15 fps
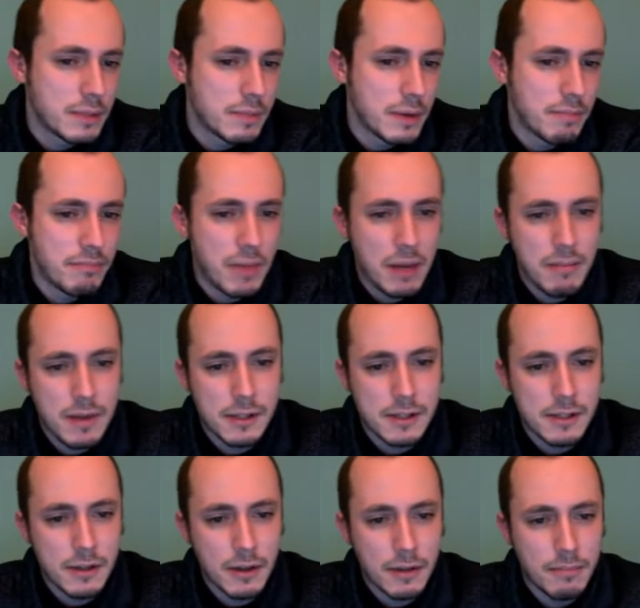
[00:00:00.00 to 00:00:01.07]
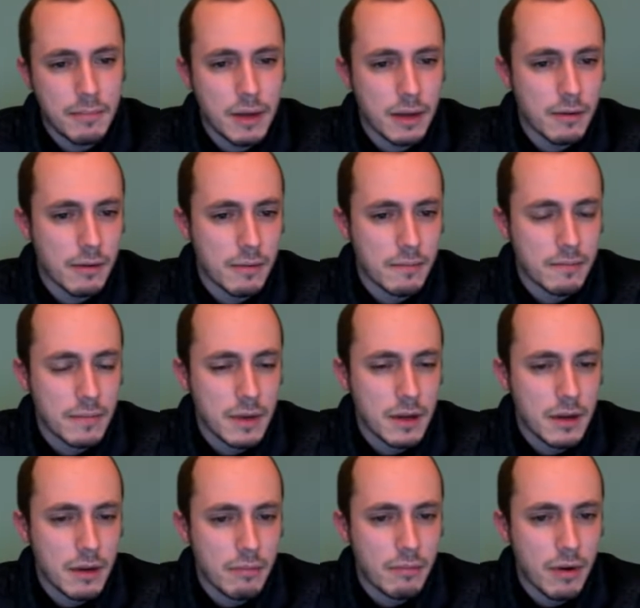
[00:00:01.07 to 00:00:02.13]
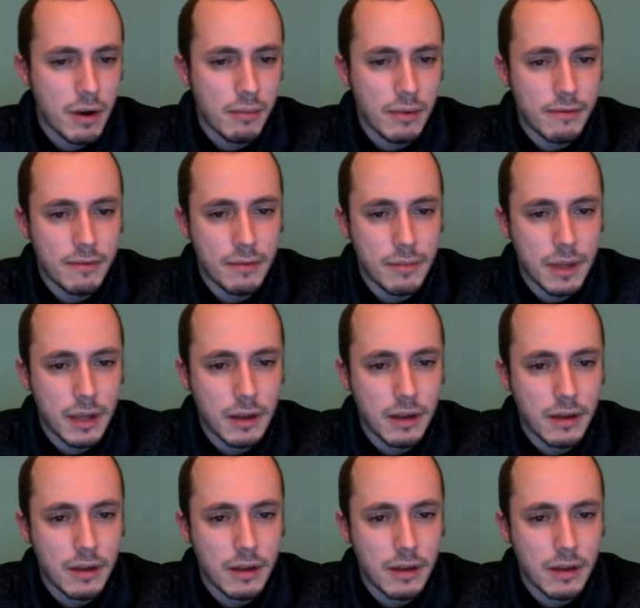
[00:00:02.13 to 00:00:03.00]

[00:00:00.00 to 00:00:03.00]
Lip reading: but maybe it's not a big problem for me.